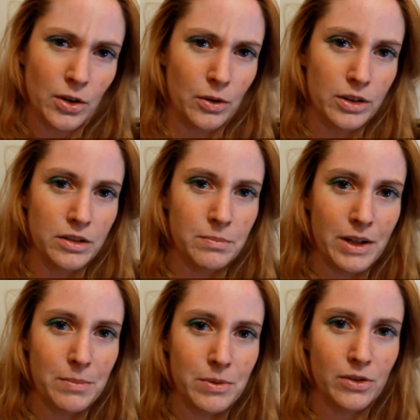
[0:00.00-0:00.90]
Toilet
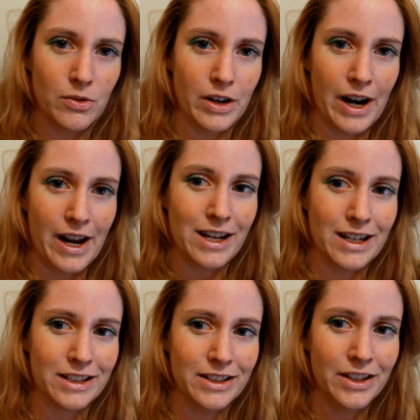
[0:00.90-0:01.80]
paper or
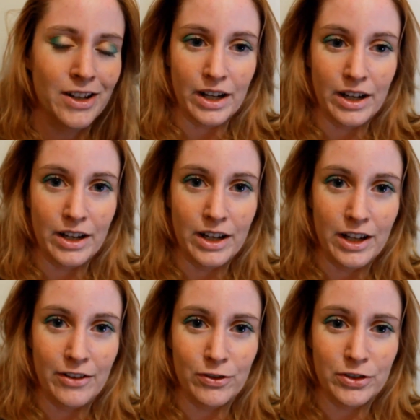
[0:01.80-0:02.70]
hand?
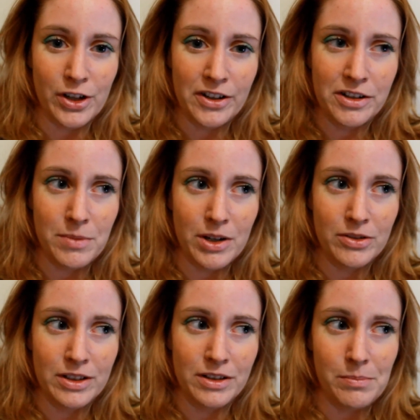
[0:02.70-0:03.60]
If we're talking
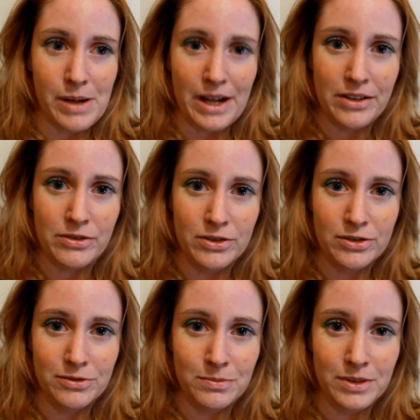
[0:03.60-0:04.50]
about in the
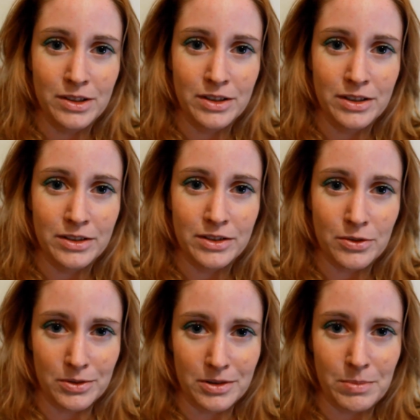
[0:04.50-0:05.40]
bathroom,
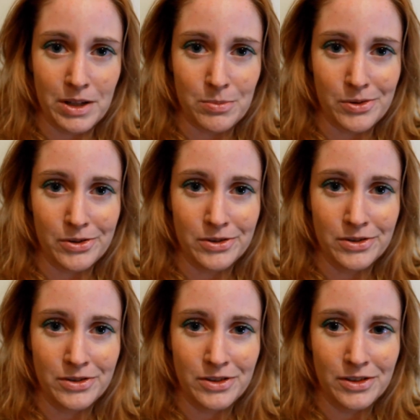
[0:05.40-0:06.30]
toilet paper.
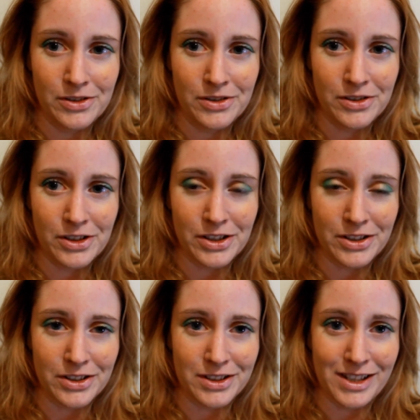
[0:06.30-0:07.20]

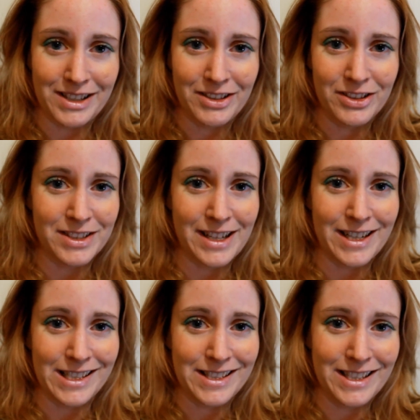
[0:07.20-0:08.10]
Because that's just
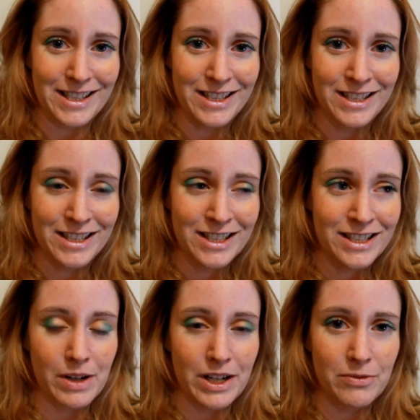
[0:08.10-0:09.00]
nasty.
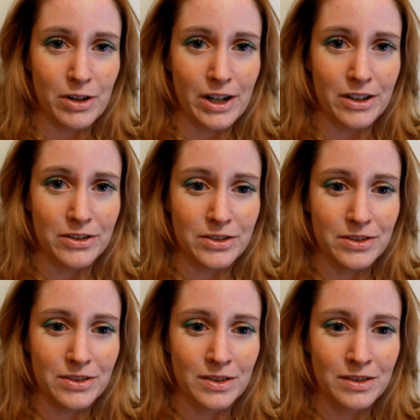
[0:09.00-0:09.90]
Anywhere
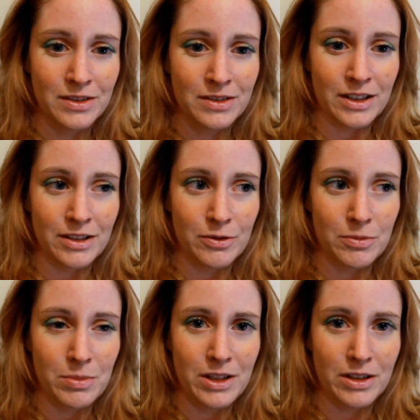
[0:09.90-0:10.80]
else, it
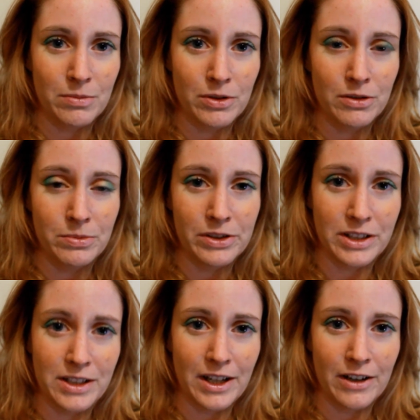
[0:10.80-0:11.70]
would be
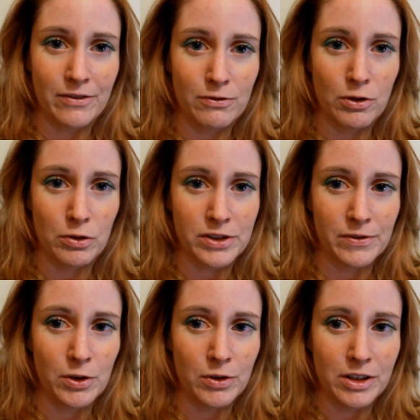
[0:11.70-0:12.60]
inappropriate to have rolls
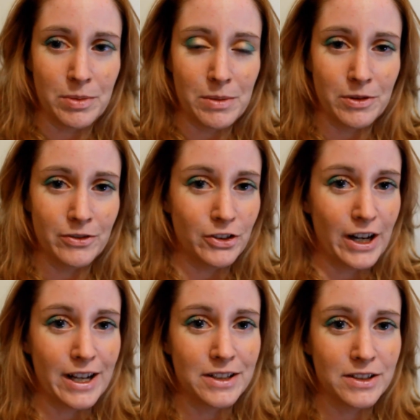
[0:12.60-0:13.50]
of toilet paper for
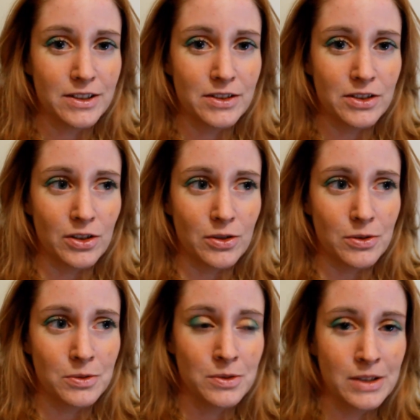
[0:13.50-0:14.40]
hands.
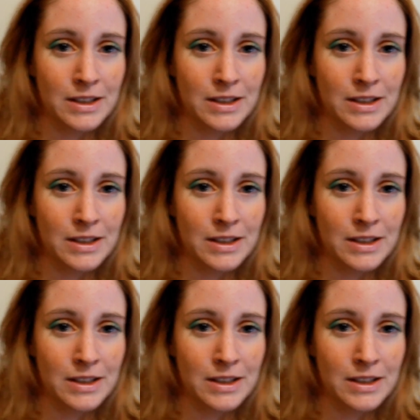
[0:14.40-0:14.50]
So,